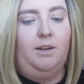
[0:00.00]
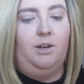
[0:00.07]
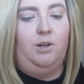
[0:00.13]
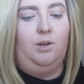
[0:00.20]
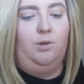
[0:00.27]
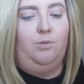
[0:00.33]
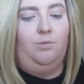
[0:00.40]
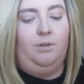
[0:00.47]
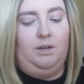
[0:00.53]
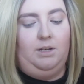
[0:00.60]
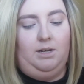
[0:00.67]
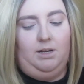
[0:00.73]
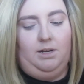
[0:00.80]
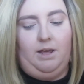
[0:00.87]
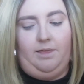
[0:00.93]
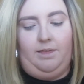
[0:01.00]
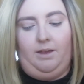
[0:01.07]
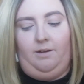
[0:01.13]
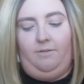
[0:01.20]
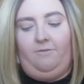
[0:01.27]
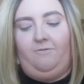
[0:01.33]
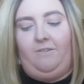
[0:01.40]
new,
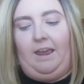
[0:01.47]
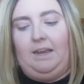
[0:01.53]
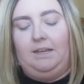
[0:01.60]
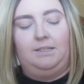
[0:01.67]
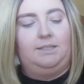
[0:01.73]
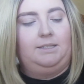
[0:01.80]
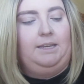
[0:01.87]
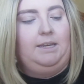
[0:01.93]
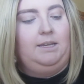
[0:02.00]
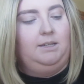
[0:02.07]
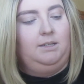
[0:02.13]
nothing fancy.